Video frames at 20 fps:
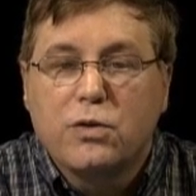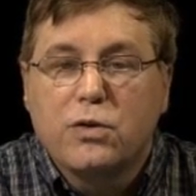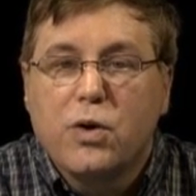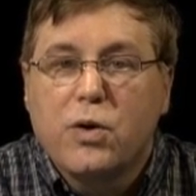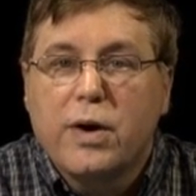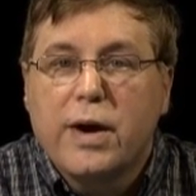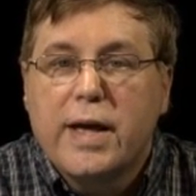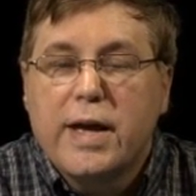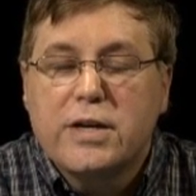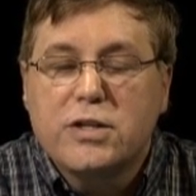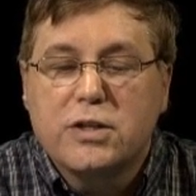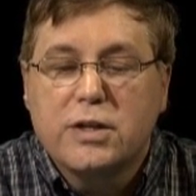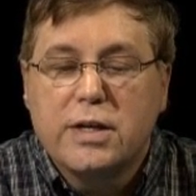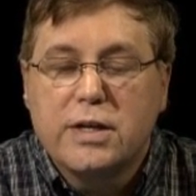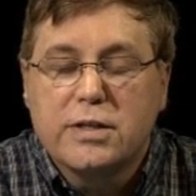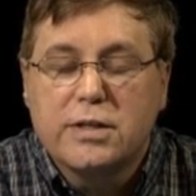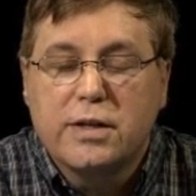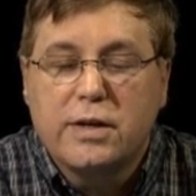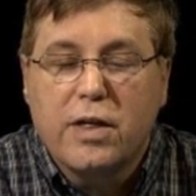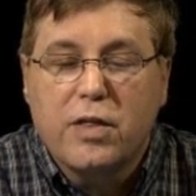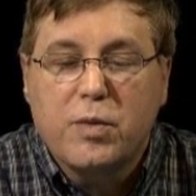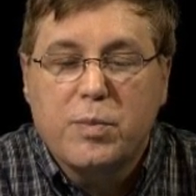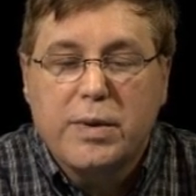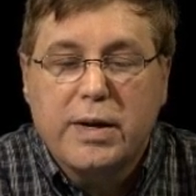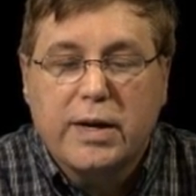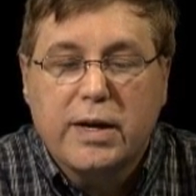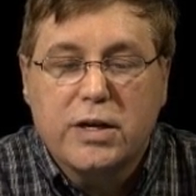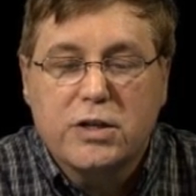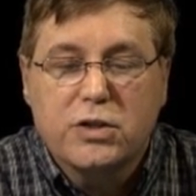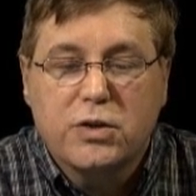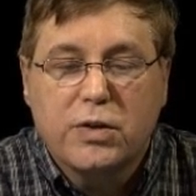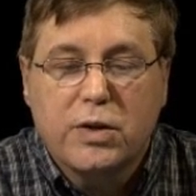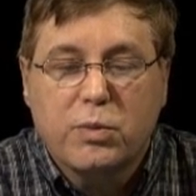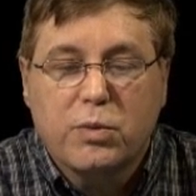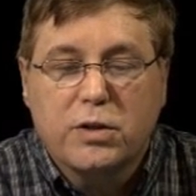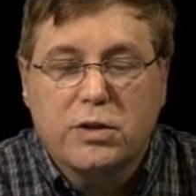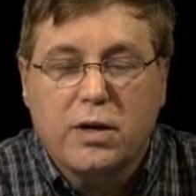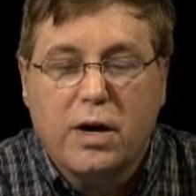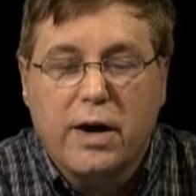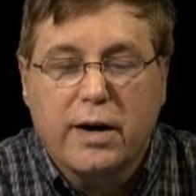Fluoridation is another big issue
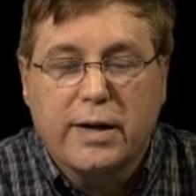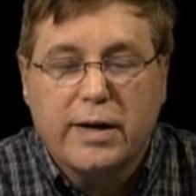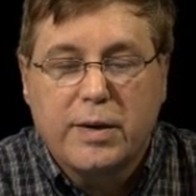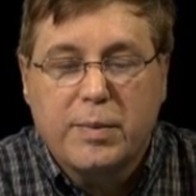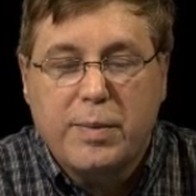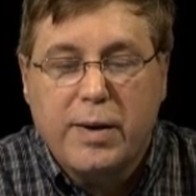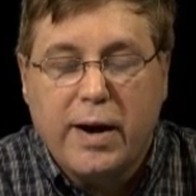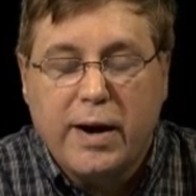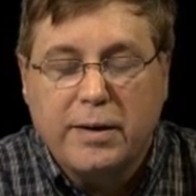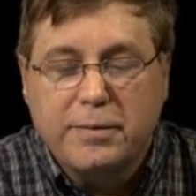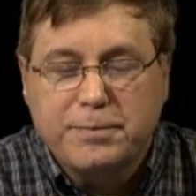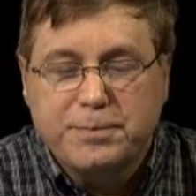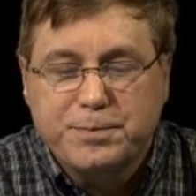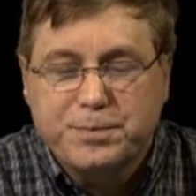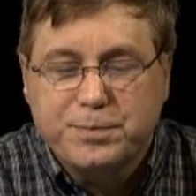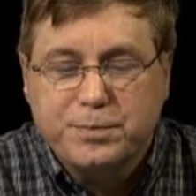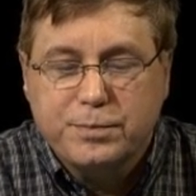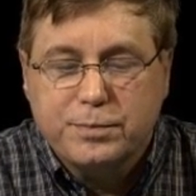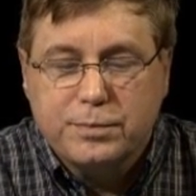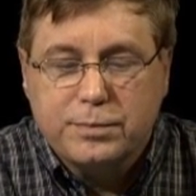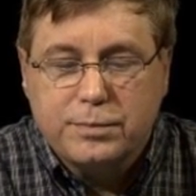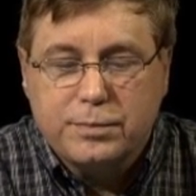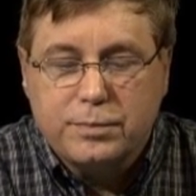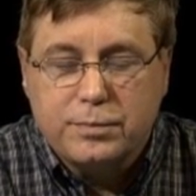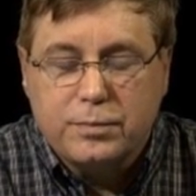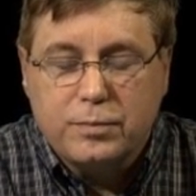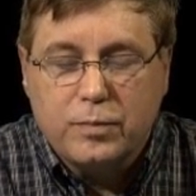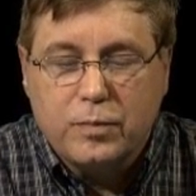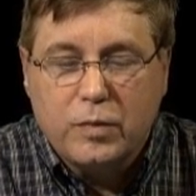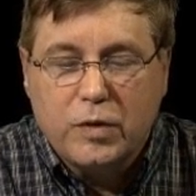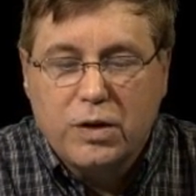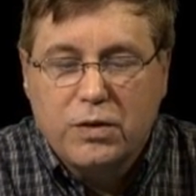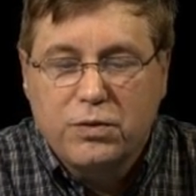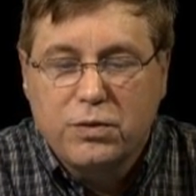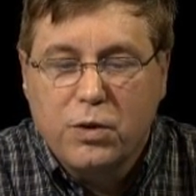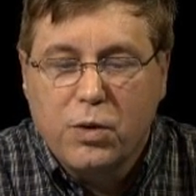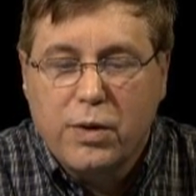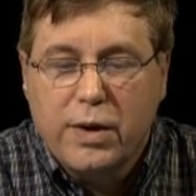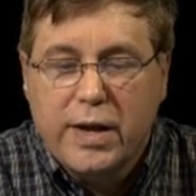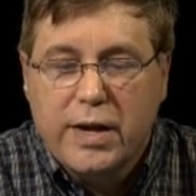that we're talking about.
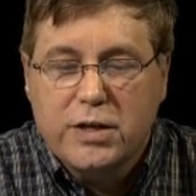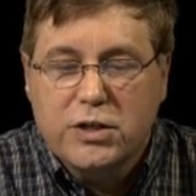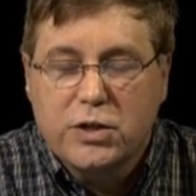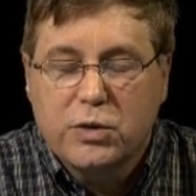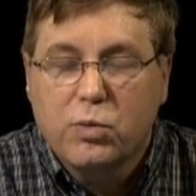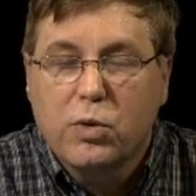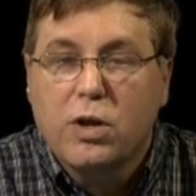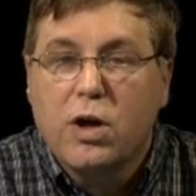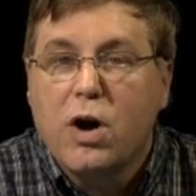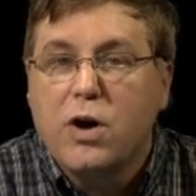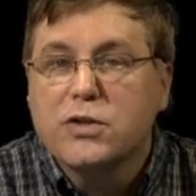Fluoridation will